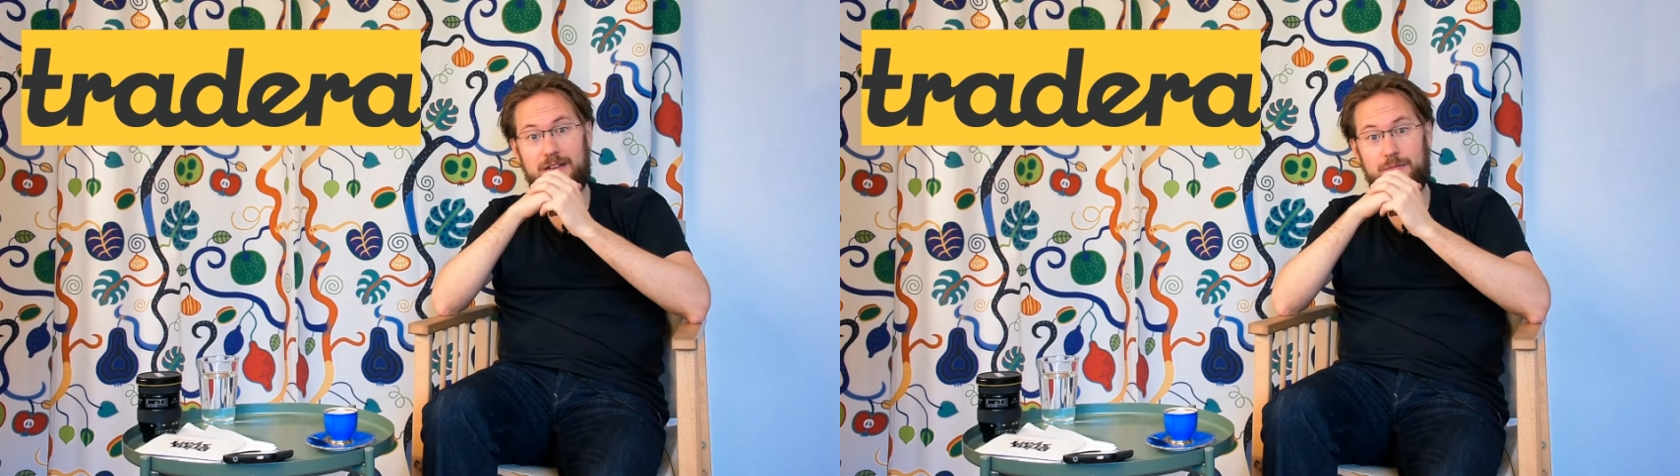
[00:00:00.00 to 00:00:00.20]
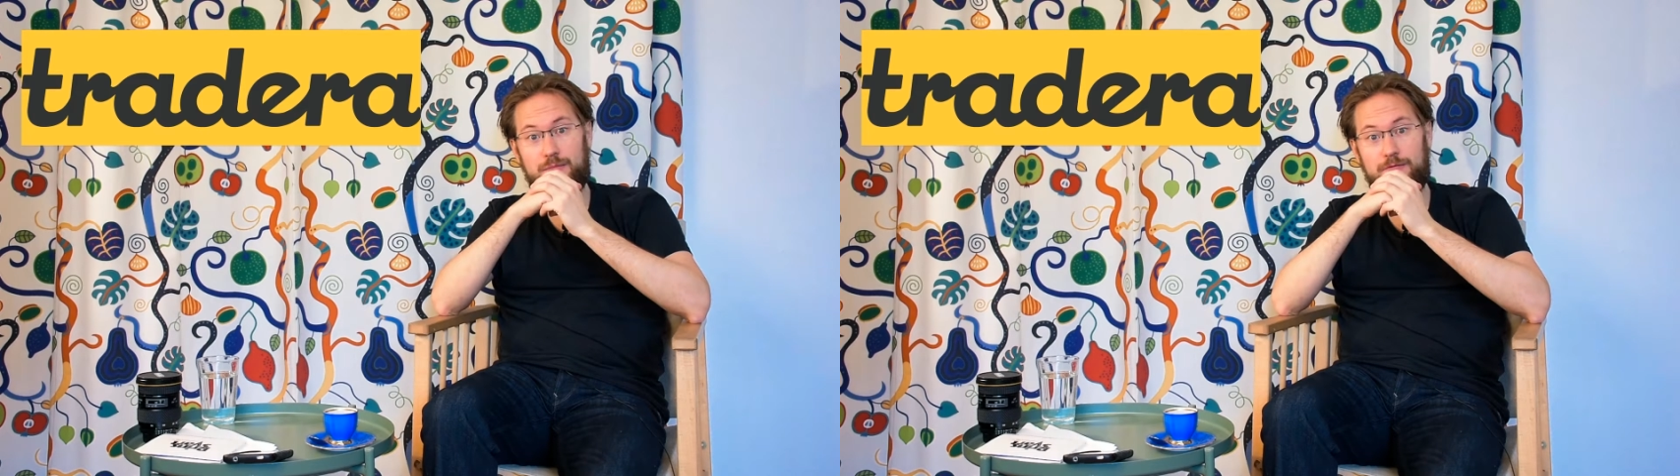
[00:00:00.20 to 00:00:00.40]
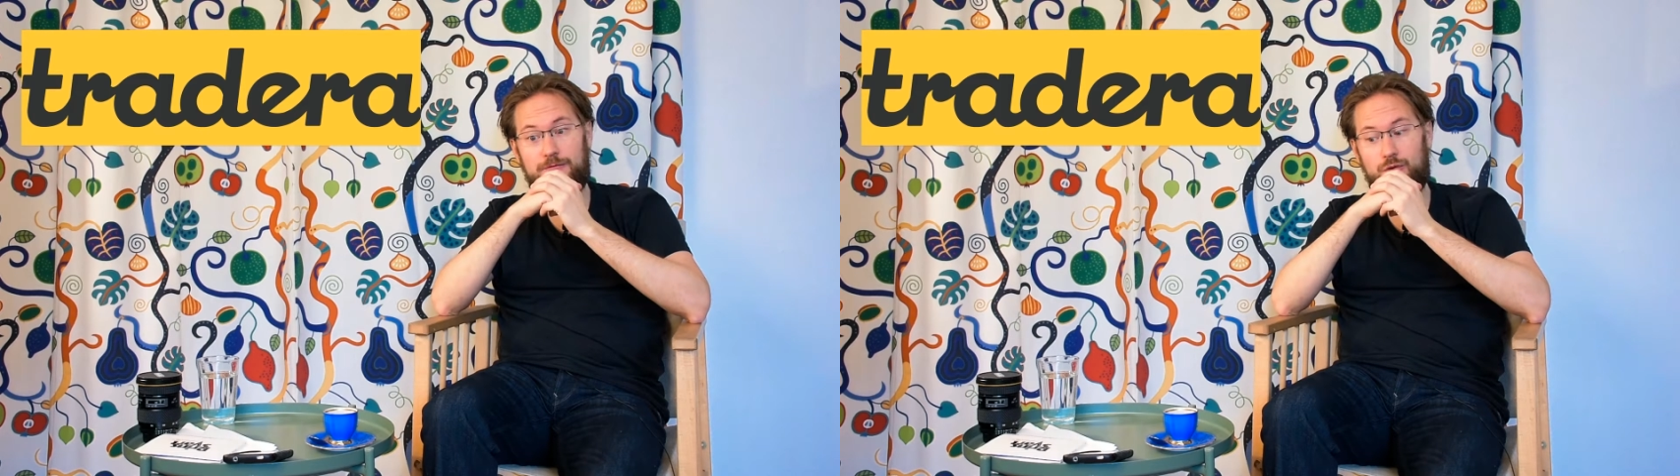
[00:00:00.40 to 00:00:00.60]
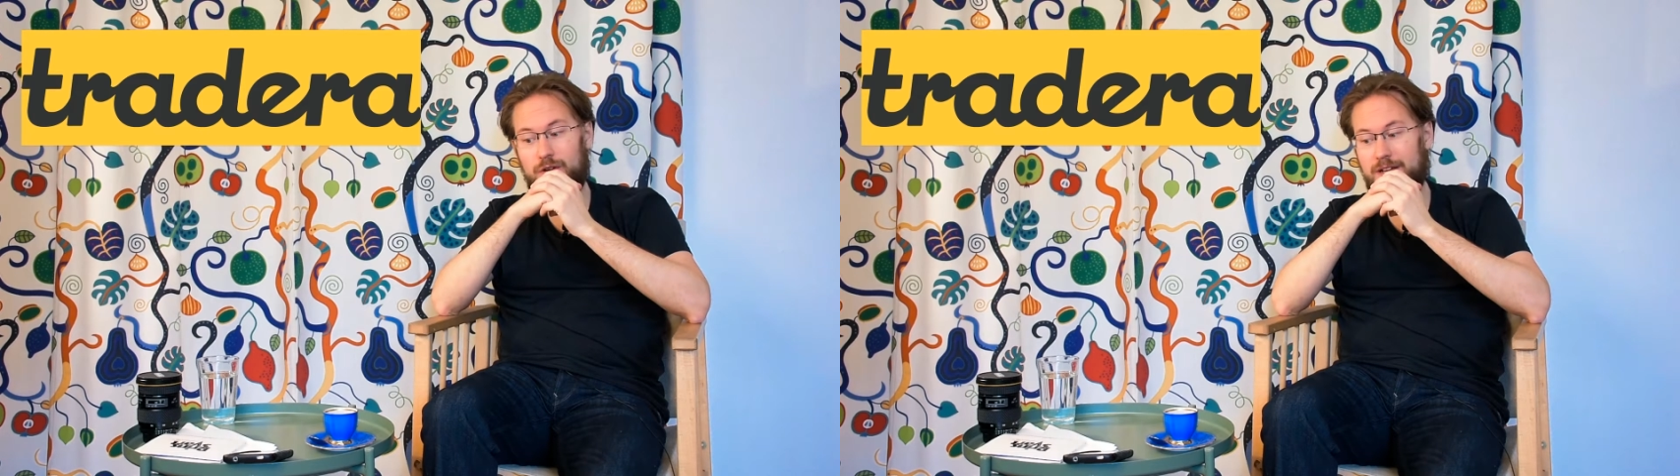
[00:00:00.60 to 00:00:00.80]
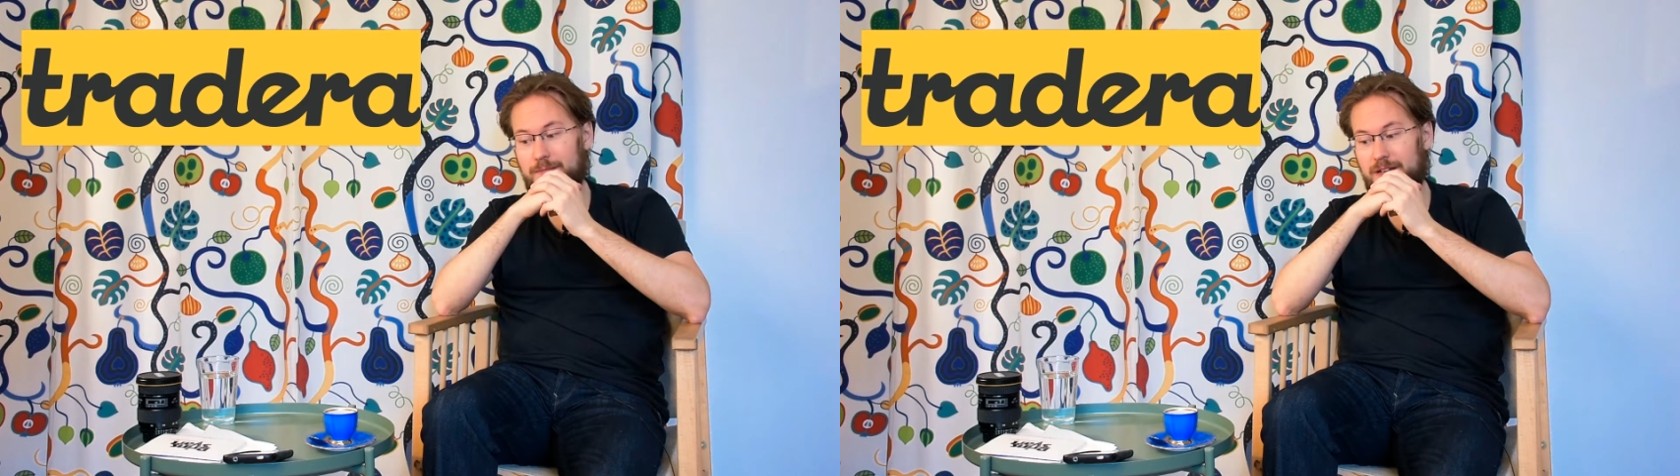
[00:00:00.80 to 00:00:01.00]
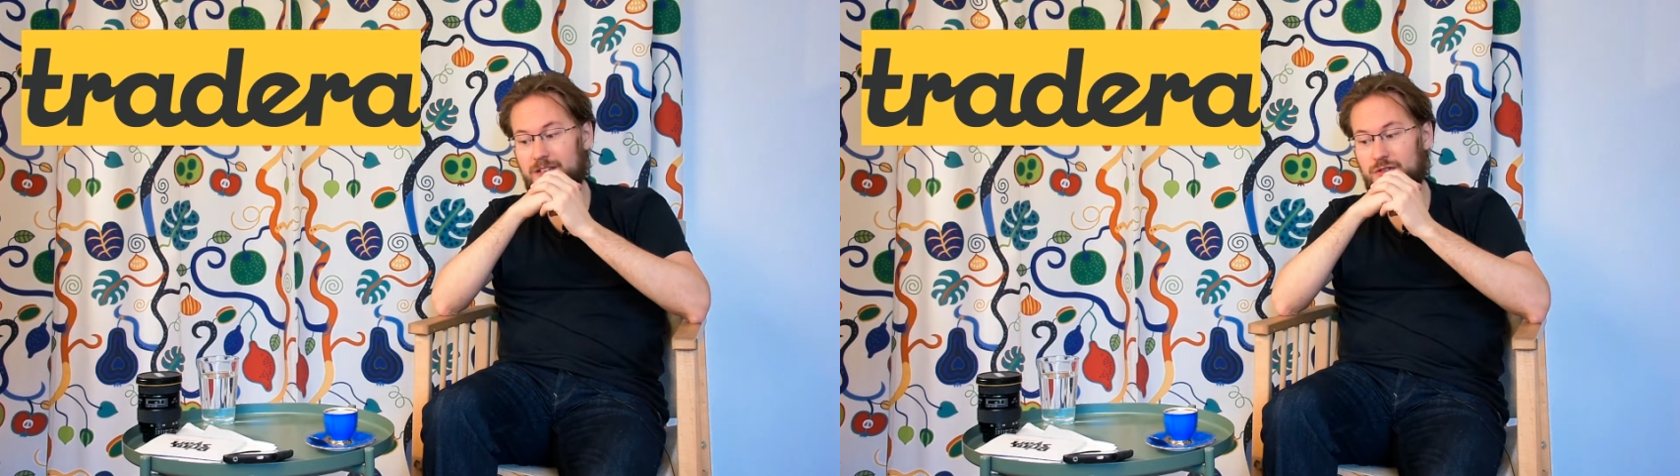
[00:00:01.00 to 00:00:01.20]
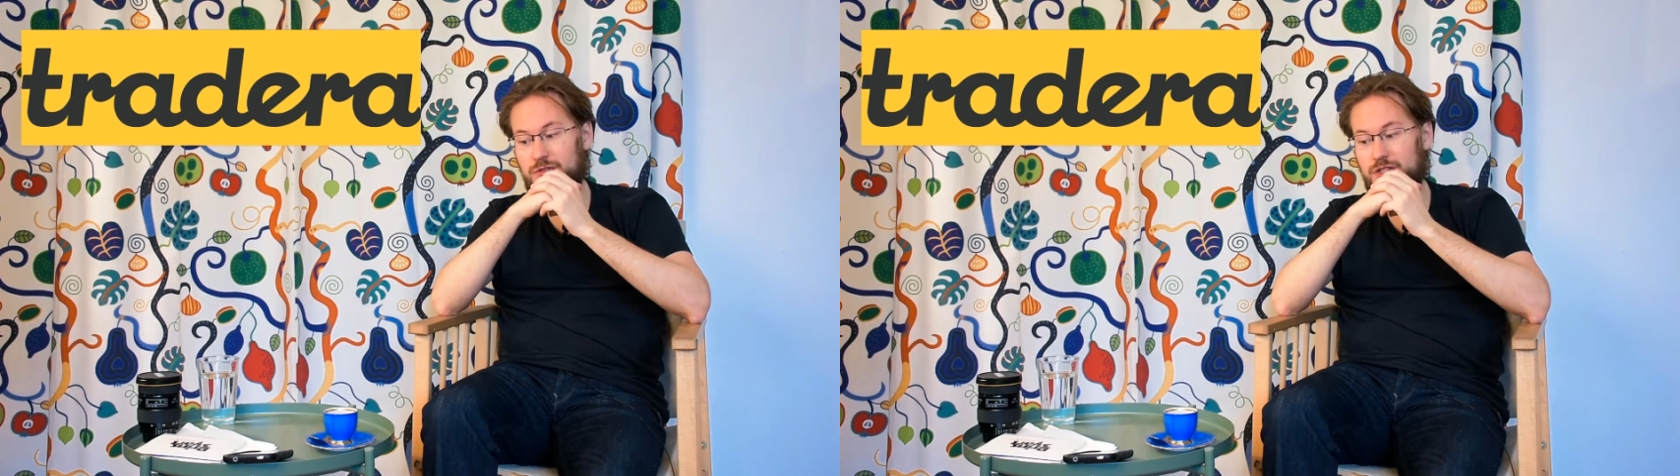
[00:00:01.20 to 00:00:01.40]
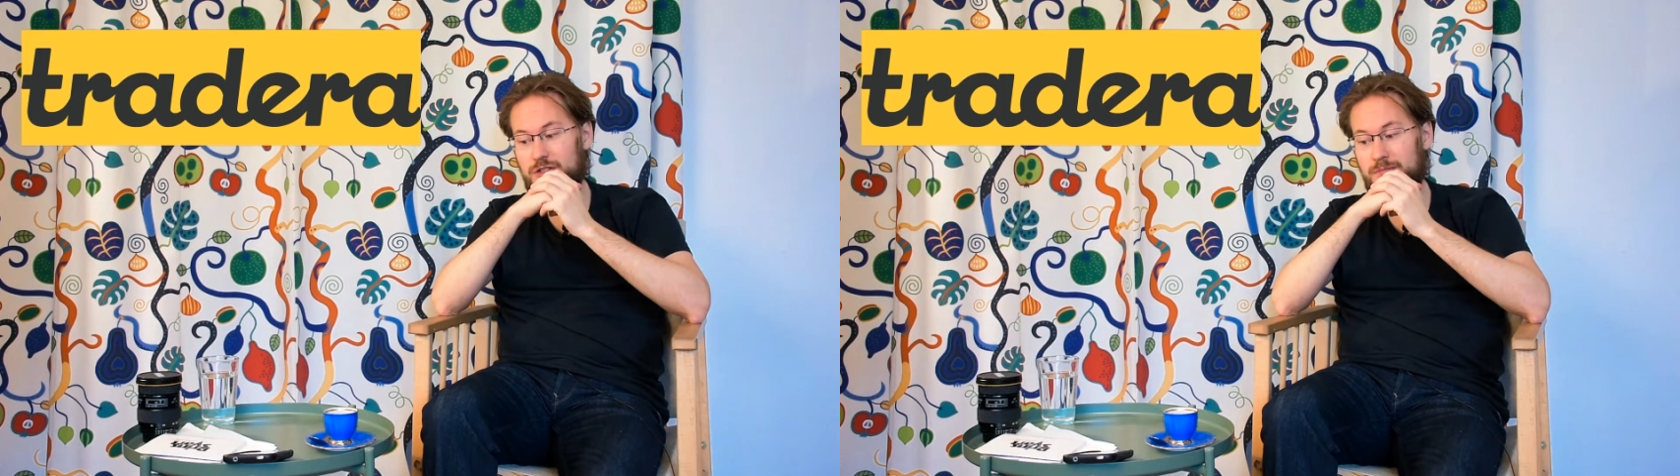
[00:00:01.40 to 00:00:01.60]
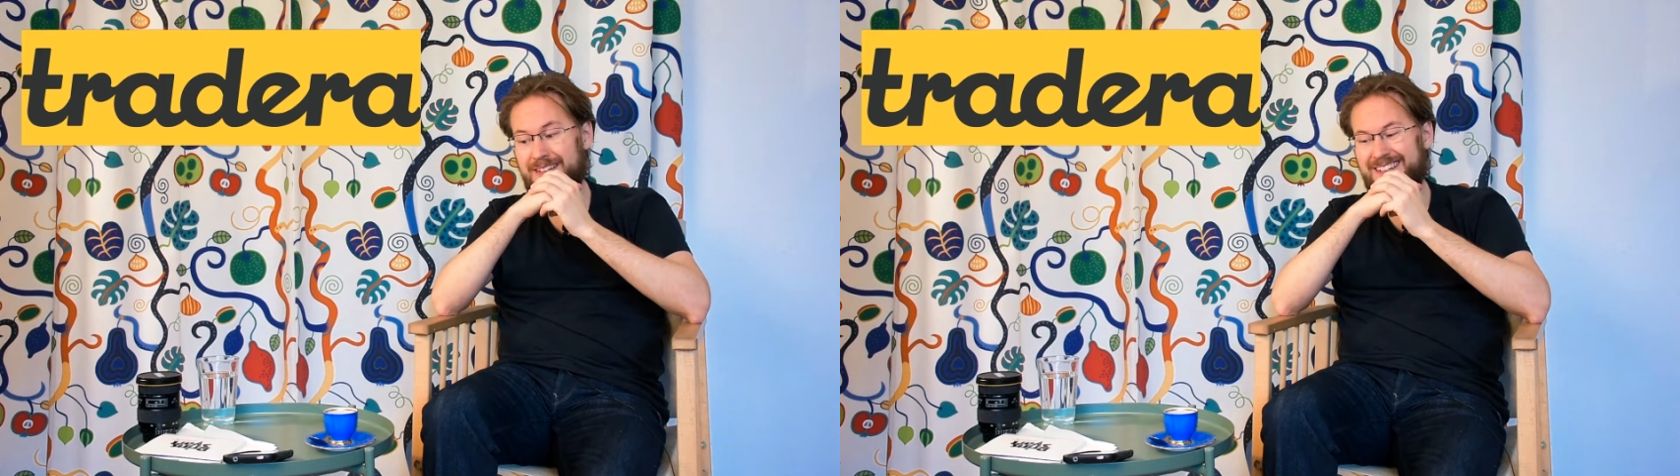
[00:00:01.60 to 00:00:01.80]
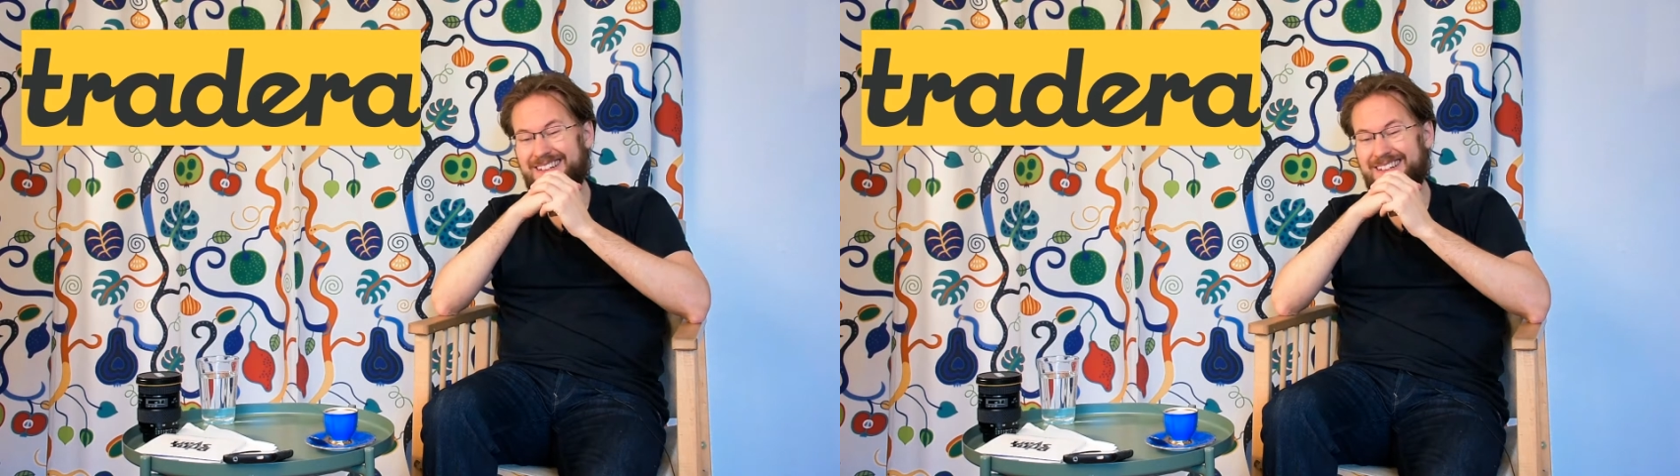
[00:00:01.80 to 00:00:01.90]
times before in my YouTube.